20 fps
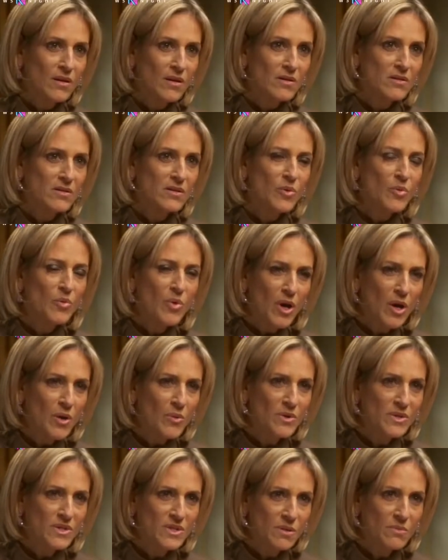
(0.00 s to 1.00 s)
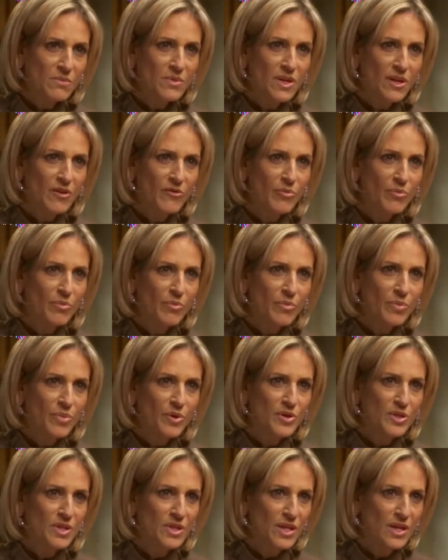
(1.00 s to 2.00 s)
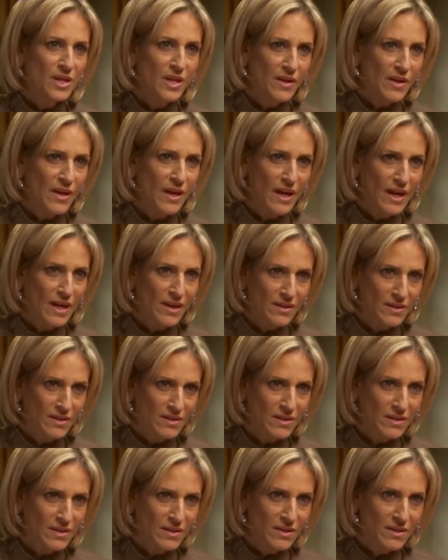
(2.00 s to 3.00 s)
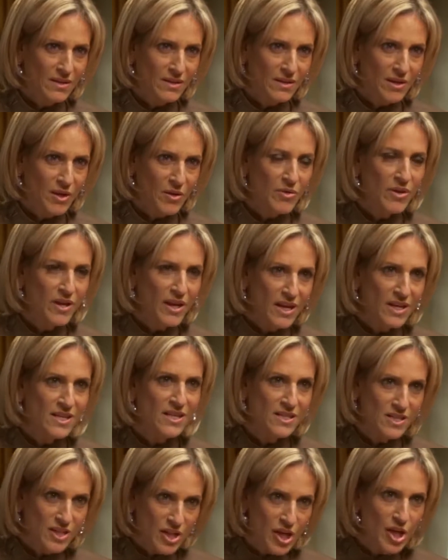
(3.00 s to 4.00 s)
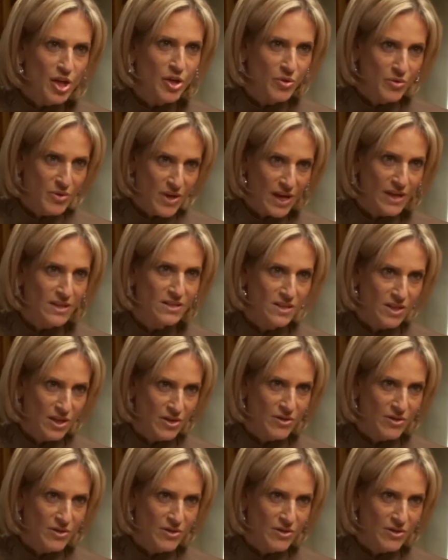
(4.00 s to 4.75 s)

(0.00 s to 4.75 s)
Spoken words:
So why would somebody have put in another hand? You think it is you next to